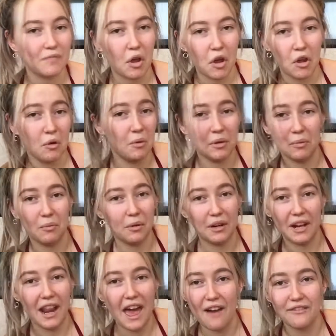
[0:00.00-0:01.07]
Who wouldn't want
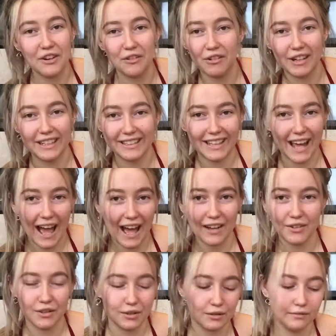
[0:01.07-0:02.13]
an evergreen
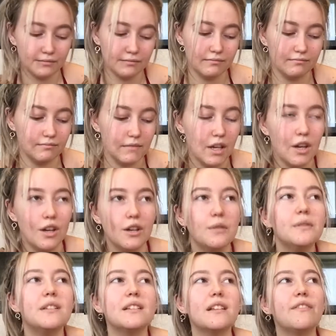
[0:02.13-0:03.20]
candle? Who
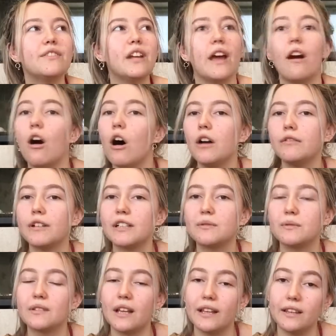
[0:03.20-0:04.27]
was it the other day? Iris
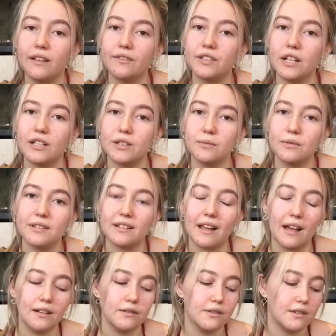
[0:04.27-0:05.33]
was saying the other day she wants a
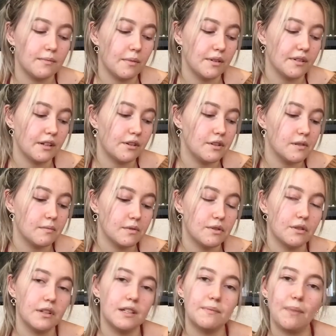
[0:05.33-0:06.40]
candle that smells like Christmas
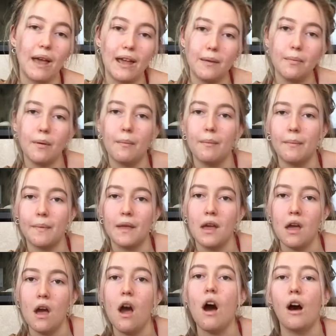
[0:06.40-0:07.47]
trees. Babe,
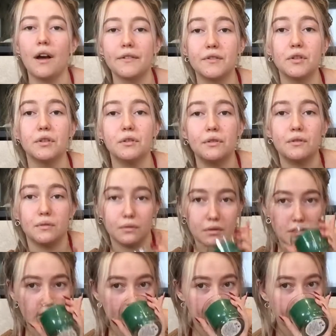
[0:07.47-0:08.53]
I've got you
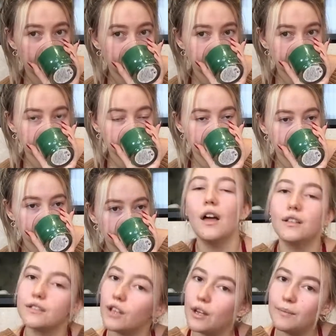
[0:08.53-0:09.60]
sorted.
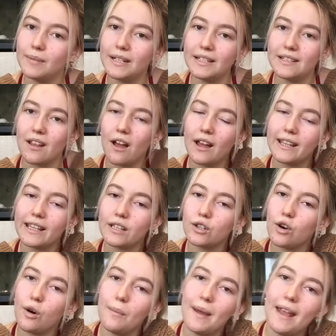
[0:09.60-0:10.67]
So please like,
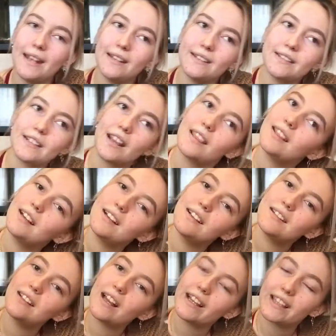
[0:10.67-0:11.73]
comment,
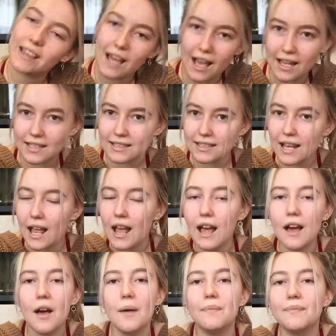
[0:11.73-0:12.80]
things like that.
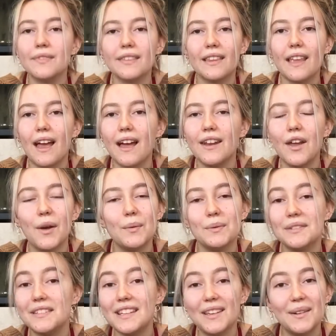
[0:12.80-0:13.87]
Um, and I will
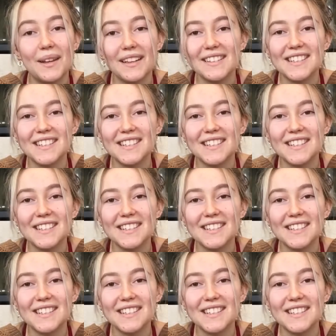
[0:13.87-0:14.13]
see you next